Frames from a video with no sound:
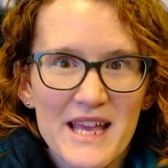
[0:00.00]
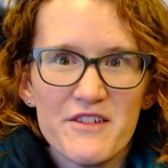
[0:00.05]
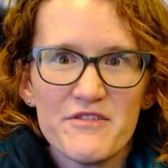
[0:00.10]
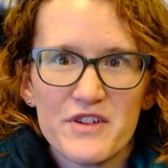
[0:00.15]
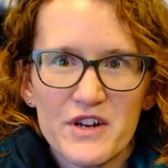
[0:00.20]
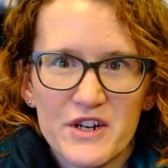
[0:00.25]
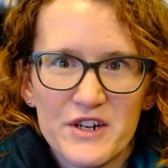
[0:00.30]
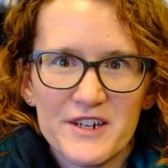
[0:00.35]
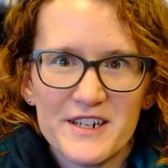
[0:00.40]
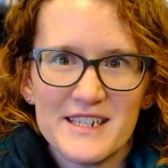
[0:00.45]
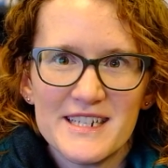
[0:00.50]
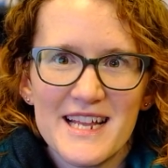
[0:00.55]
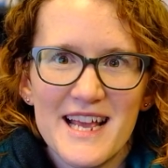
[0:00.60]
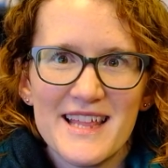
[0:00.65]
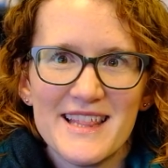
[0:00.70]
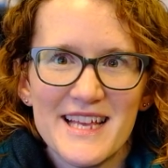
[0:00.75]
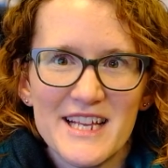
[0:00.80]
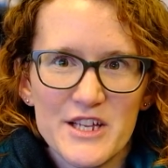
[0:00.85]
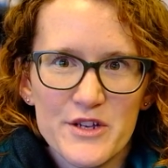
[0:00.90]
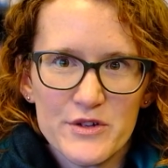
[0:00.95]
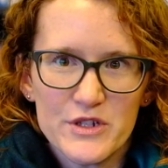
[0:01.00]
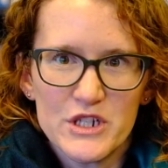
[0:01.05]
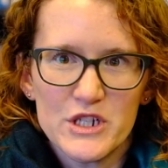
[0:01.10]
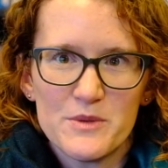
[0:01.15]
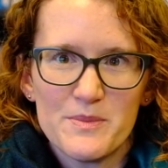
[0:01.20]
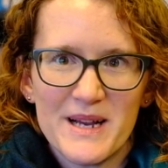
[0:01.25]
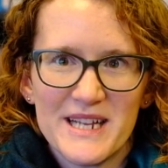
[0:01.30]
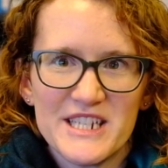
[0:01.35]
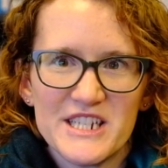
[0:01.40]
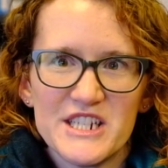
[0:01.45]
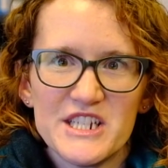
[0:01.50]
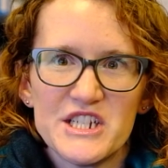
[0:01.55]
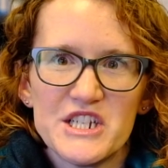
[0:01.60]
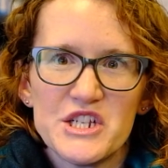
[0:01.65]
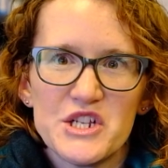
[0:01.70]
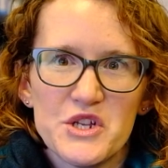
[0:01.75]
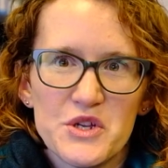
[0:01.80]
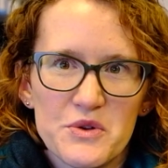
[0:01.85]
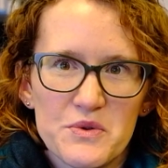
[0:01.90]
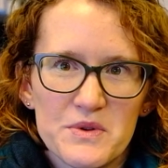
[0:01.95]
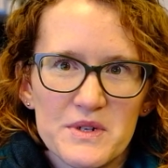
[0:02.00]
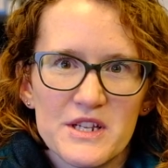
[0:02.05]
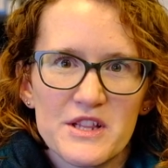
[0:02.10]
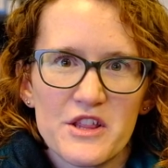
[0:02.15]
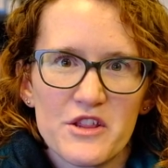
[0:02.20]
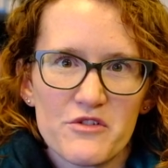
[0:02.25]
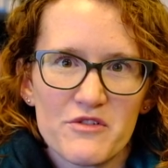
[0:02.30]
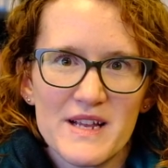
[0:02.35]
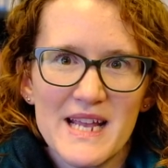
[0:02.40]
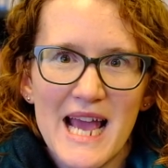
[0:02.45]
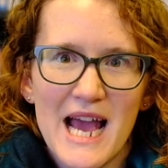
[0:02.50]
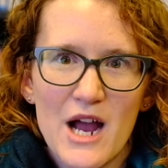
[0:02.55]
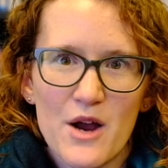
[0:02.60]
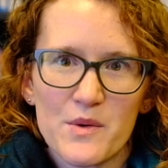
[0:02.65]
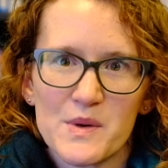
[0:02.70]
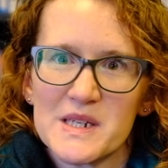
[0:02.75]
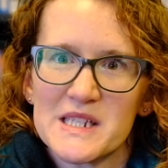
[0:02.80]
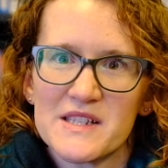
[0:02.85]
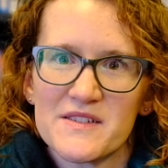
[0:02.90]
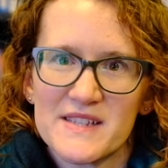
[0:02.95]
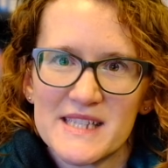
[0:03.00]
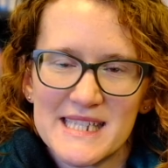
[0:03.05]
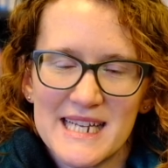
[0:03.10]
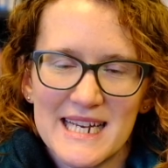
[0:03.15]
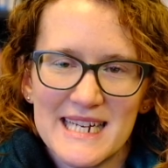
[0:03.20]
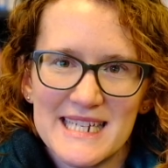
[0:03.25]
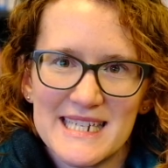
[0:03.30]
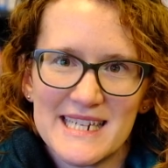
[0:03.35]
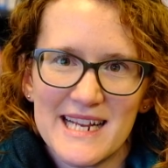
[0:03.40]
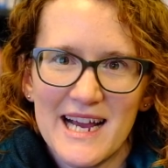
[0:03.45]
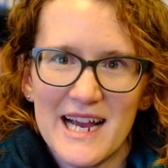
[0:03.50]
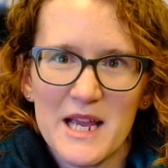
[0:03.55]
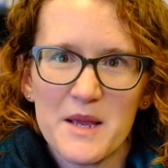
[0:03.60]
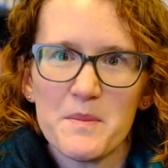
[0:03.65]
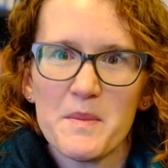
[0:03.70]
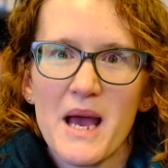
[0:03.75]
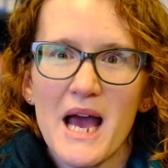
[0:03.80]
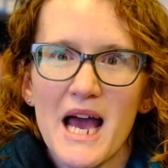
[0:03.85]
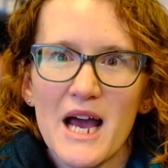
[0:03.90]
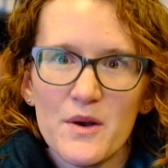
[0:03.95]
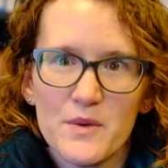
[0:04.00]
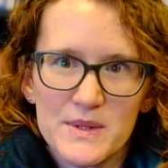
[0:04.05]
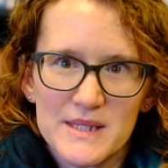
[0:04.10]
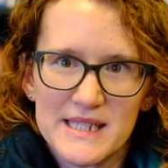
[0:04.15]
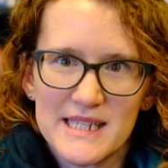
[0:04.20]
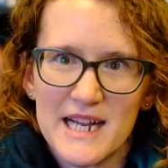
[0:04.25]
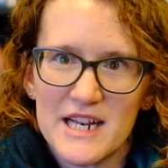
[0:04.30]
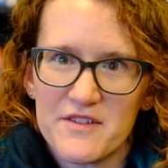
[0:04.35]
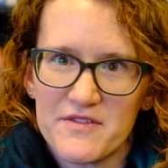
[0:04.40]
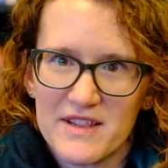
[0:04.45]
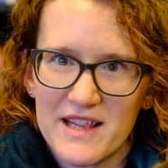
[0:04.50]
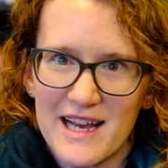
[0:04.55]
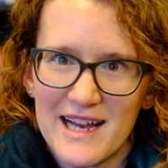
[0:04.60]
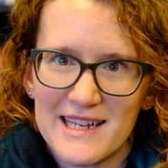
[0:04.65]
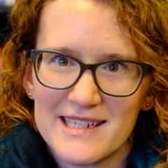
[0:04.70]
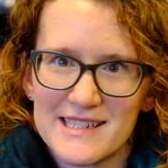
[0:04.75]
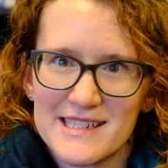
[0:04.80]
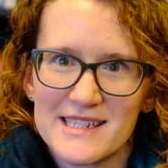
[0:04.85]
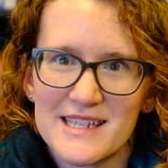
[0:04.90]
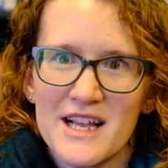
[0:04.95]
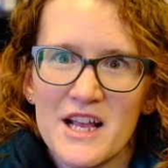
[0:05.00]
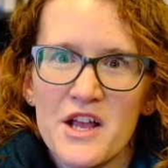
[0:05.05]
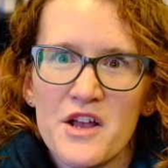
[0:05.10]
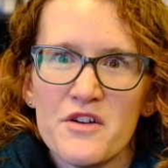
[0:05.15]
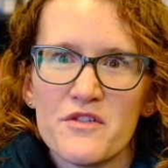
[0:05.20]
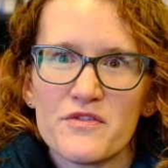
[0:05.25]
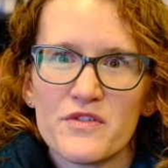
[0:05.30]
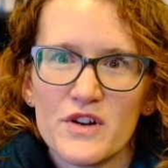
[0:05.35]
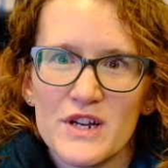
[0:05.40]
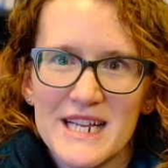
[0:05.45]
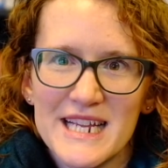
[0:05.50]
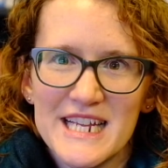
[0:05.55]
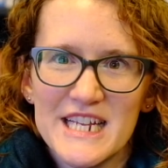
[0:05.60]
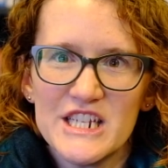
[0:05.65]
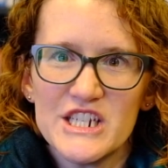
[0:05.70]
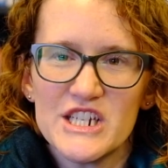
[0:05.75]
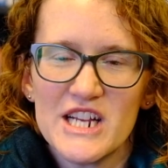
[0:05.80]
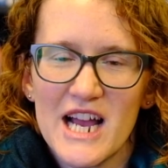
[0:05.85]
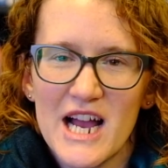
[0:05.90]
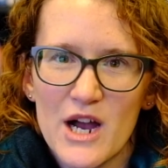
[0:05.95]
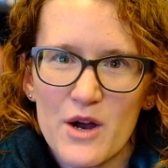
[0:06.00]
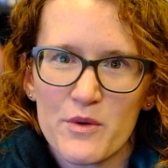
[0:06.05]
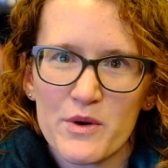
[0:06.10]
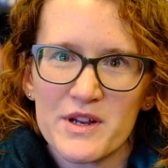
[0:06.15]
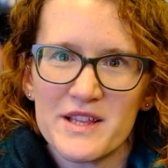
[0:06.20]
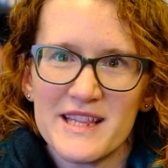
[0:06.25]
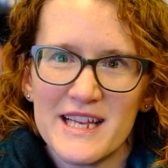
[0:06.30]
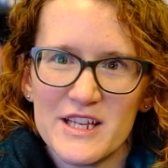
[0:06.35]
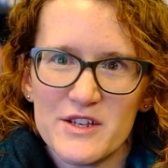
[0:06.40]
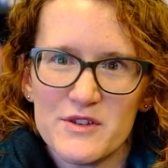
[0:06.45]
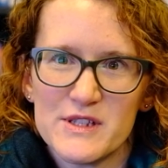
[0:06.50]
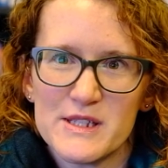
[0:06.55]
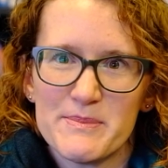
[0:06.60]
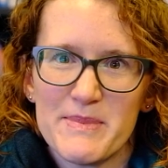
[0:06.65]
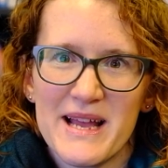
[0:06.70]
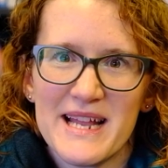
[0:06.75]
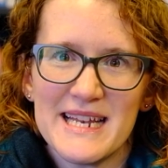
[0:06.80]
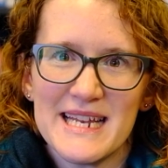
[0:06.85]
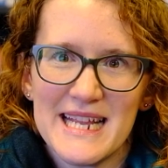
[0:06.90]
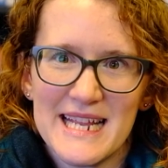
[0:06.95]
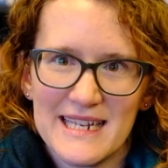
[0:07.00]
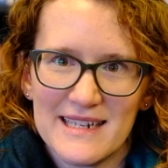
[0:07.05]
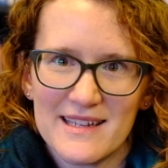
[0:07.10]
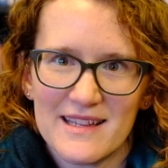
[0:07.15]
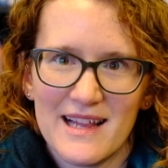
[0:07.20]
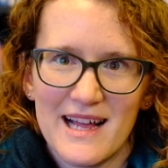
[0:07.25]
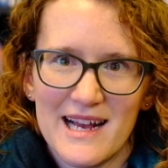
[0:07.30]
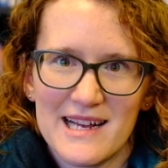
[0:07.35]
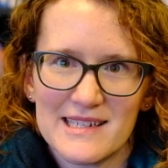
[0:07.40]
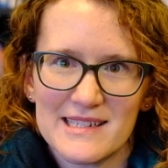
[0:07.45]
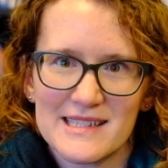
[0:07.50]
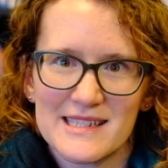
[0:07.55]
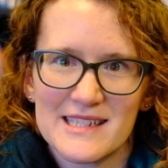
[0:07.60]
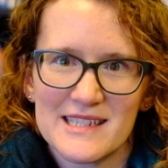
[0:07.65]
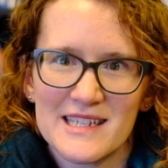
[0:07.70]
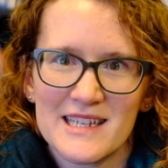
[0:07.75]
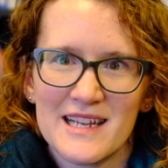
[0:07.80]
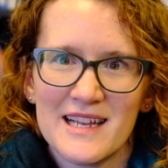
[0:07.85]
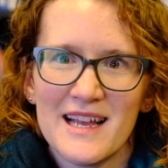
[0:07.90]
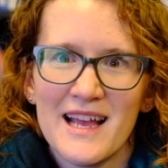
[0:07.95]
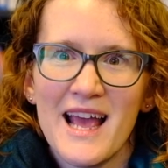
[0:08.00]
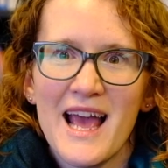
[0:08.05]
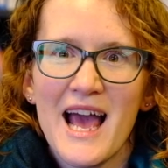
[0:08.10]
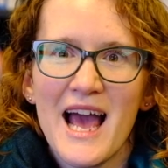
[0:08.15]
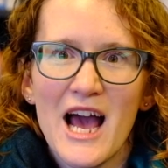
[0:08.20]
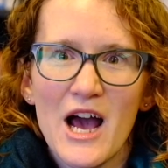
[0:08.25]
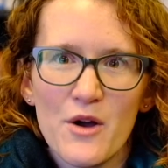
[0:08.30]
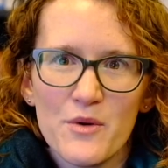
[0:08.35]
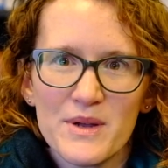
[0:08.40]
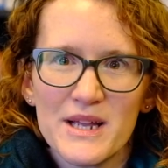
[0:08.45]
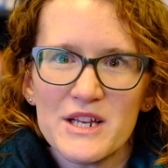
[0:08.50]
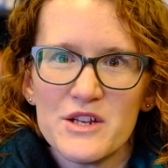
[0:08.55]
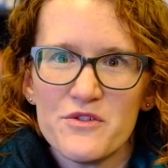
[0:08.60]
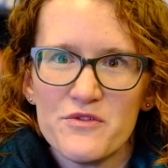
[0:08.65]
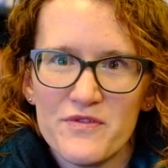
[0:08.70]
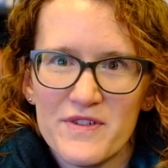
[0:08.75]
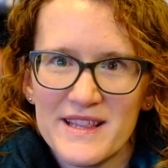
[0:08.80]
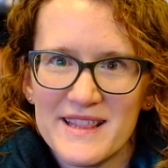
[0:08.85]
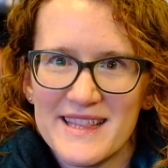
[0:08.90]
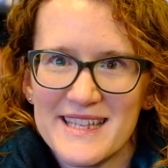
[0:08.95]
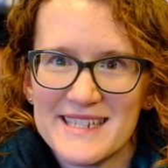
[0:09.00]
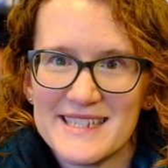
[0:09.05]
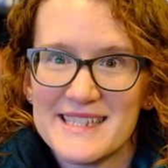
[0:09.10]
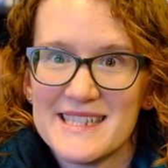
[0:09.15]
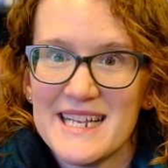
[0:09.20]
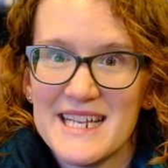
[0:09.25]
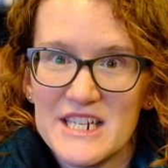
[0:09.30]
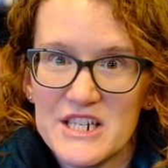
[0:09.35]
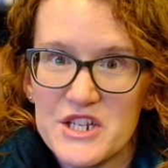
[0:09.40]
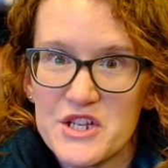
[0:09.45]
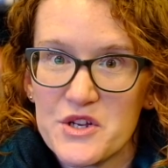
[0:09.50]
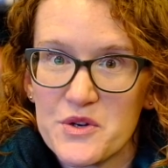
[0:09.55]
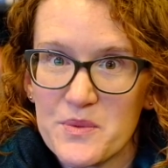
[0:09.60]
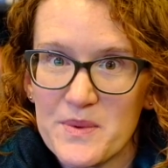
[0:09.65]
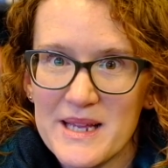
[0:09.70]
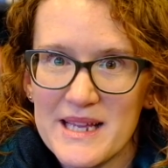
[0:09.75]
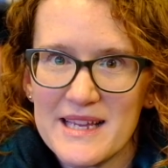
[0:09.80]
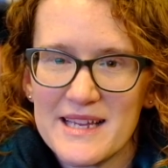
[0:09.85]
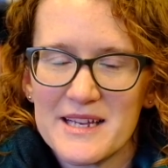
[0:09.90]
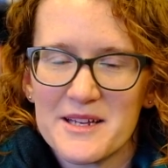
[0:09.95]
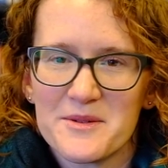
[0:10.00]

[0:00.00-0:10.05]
heard that you should budget 2 to 3 hours of study time outside of class for each hour that you spend in class. How can you fit this into your week?